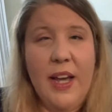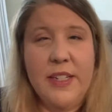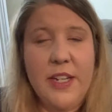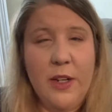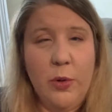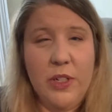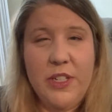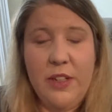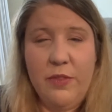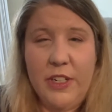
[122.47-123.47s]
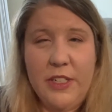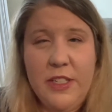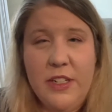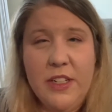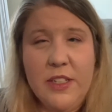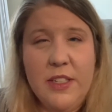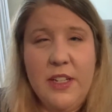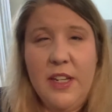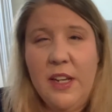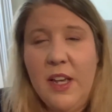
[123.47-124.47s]
take quarantine very
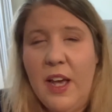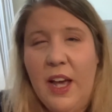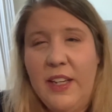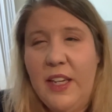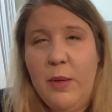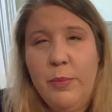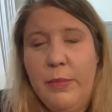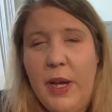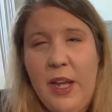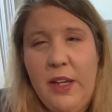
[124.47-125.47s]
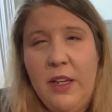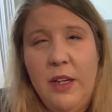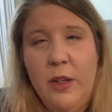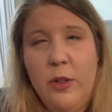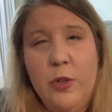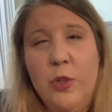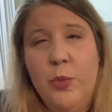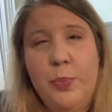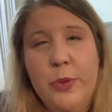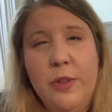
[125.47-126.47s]
seriously. I keep my
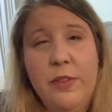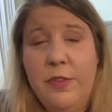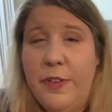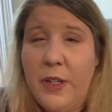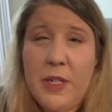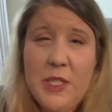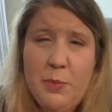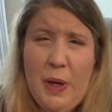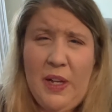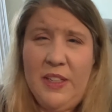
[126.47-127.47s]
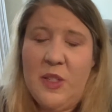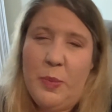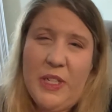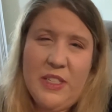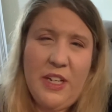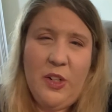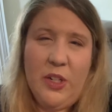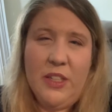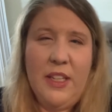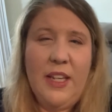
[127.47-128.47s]
group very small as I
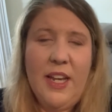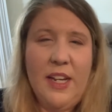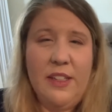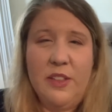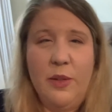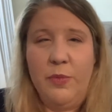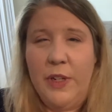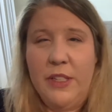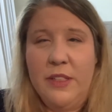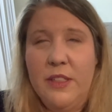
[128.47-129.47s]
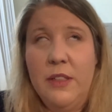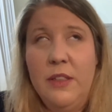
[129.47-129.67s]
currently can. Some friends